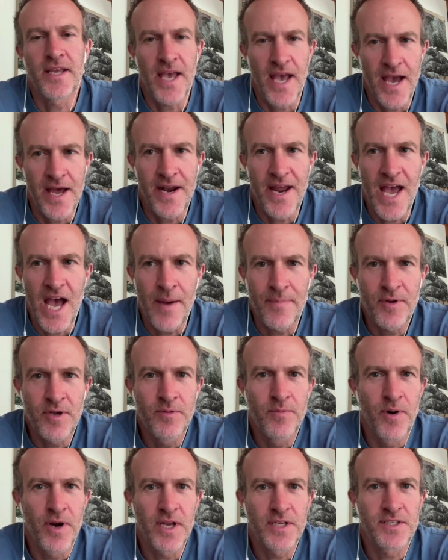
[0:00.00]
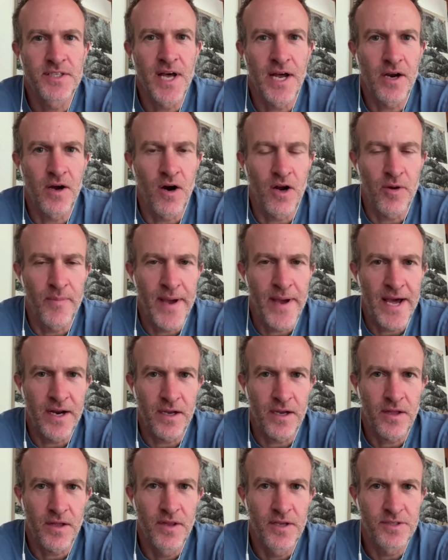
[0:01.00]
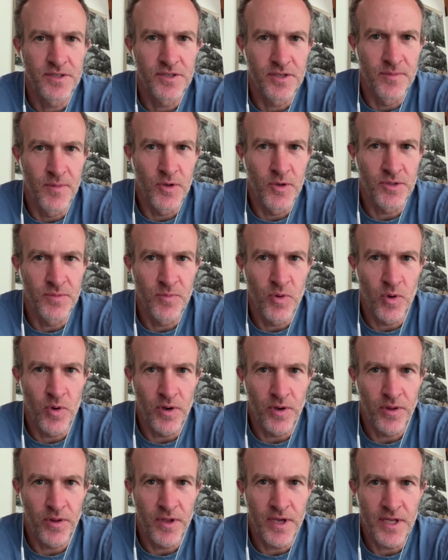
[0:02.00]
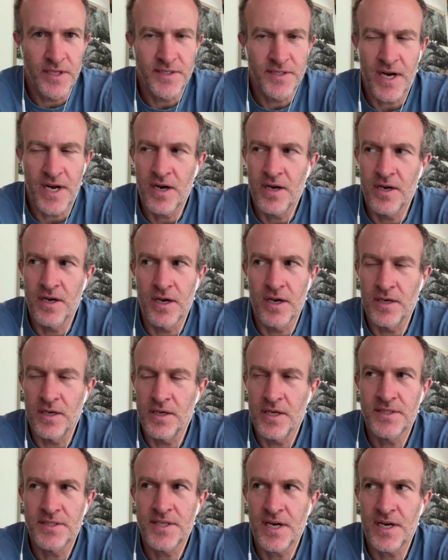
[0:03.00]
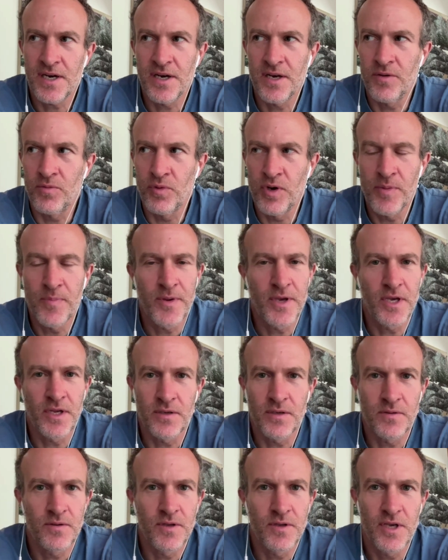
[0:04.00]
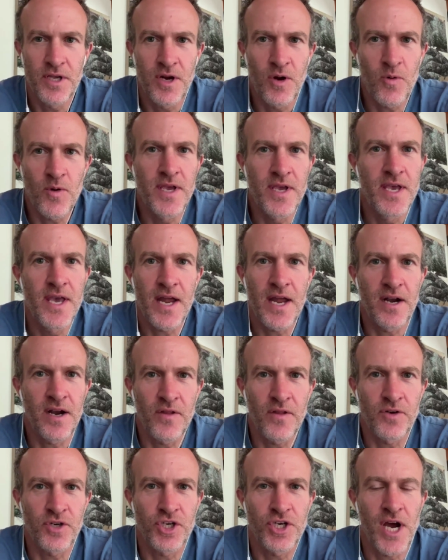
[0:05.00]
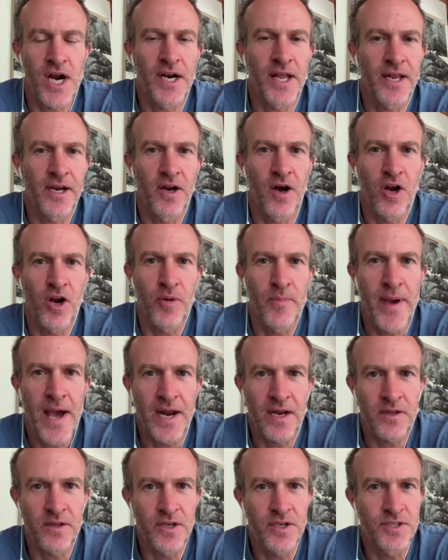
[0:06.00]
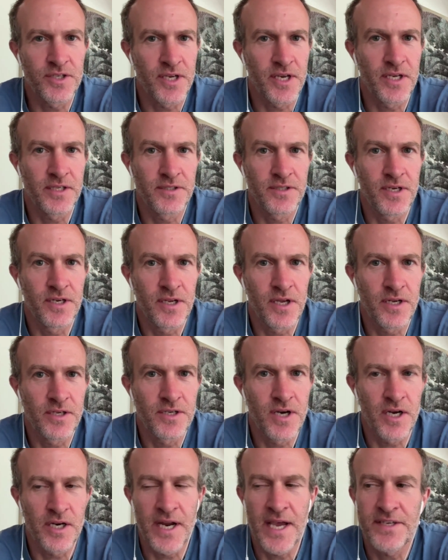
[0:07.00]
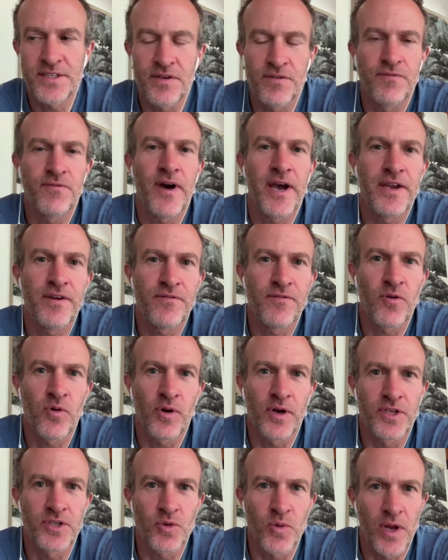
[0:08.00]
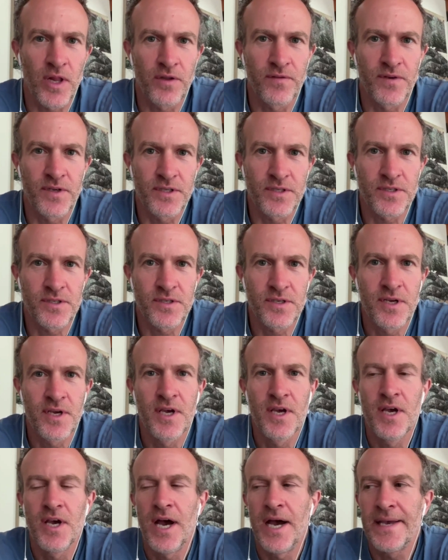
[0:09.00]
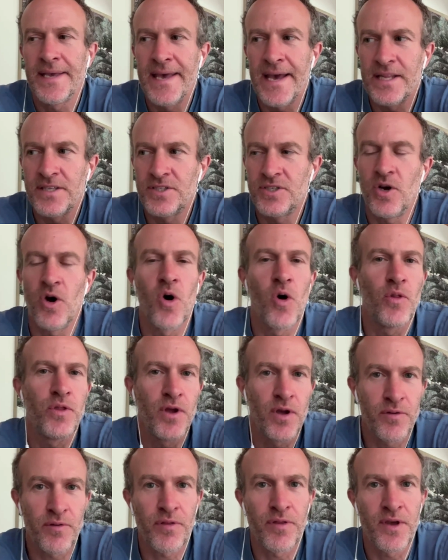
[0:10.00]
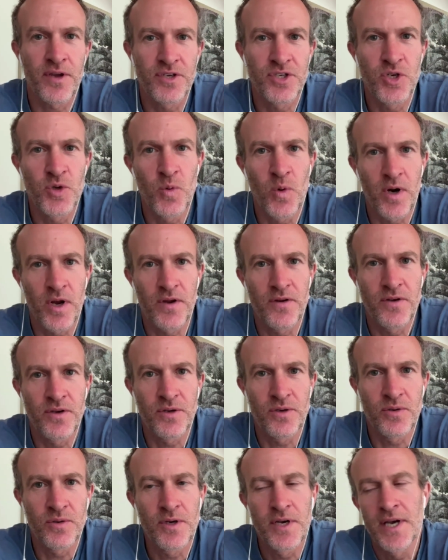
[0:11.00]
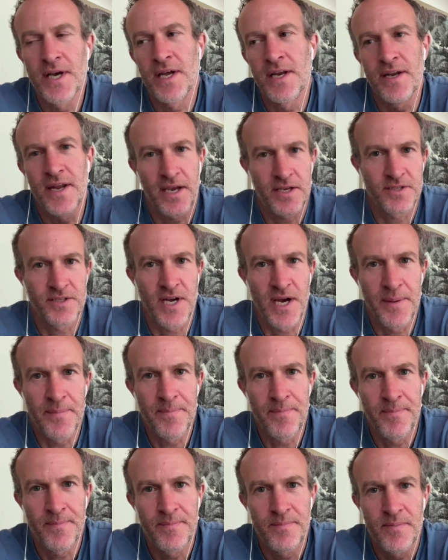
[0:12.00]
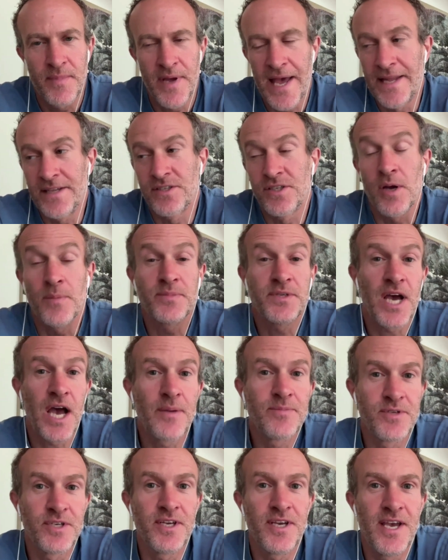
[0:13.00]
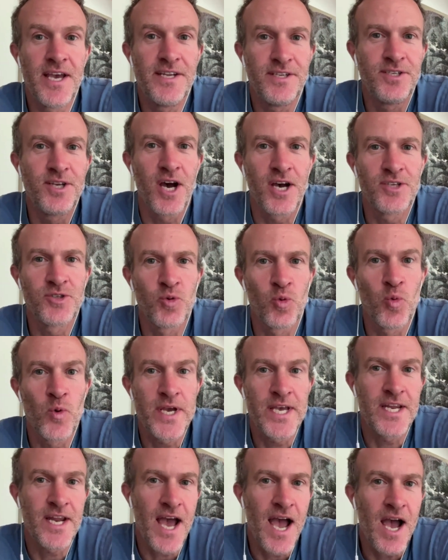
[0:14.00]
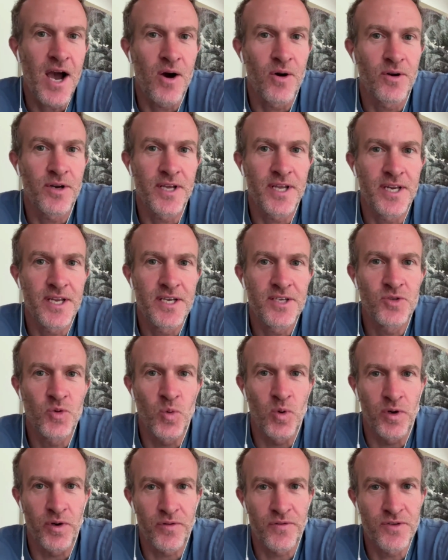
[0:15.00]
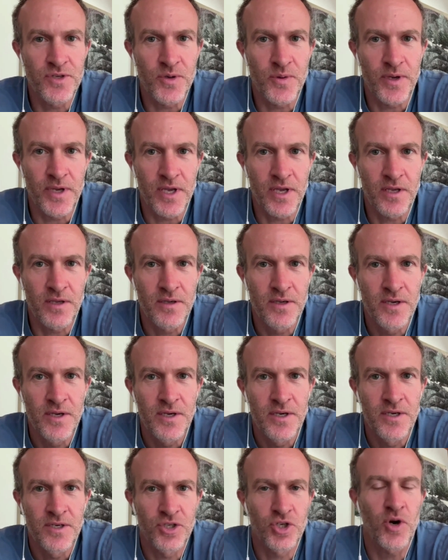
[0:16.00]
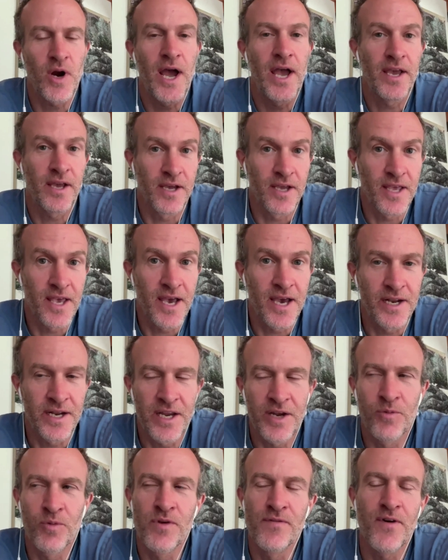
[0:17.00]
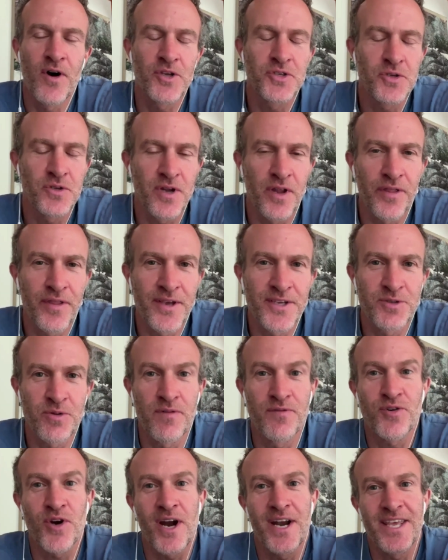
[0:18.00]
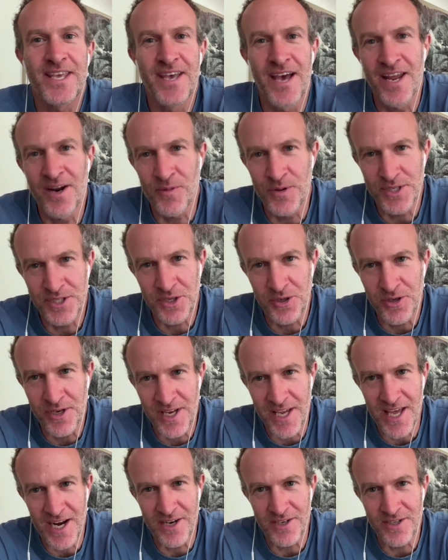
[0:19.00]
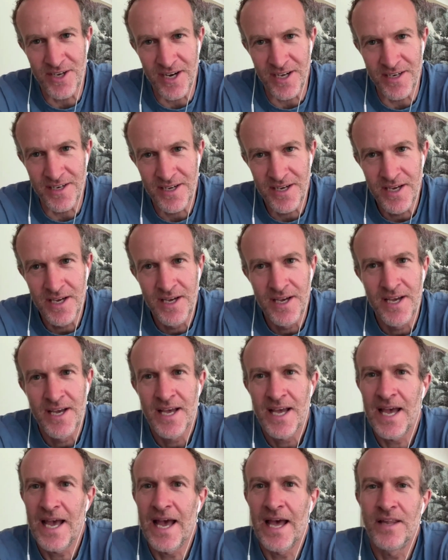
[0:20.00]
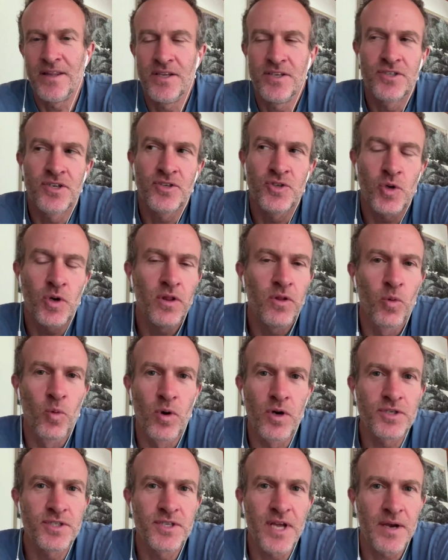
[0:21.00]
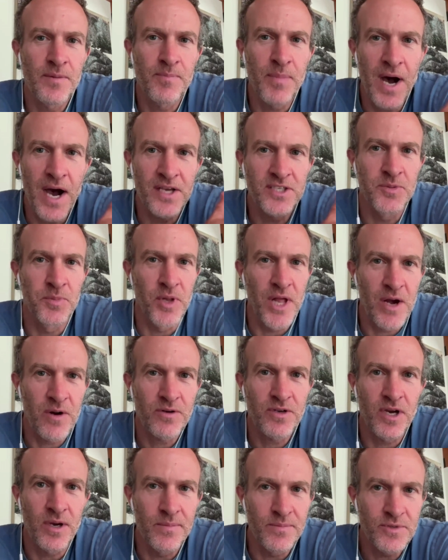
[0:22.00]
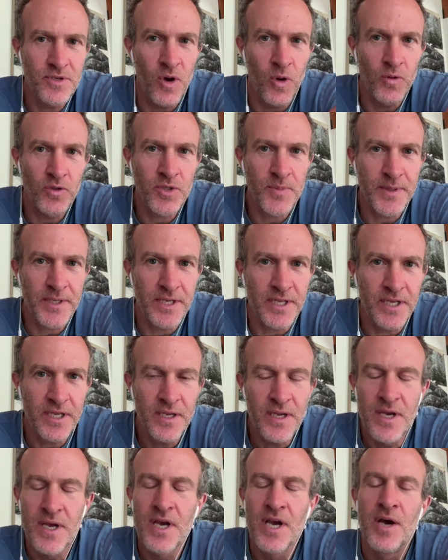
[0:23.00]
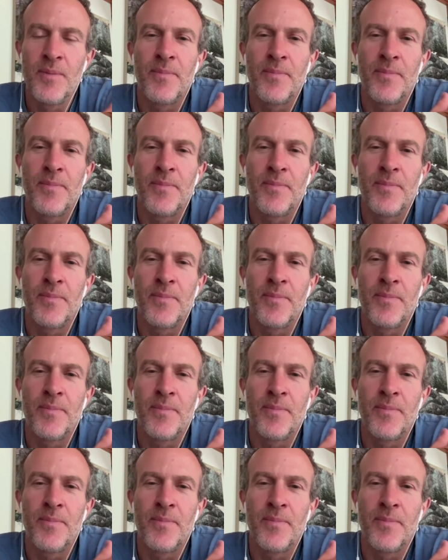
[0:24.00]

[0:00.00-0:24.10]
It can happen, but it's not automatic. This is the most important thing. It's not on a repeat. You don't get another shot at it automatically because it didn't get done. It has to fight for its relevance against all the other things you want to do next time. And sometimes it does win out. It is worth doing, trying again. And we've also done things that we've tried again and we still didn't get it done. And these are sort of the worst possible outcomes ultimately.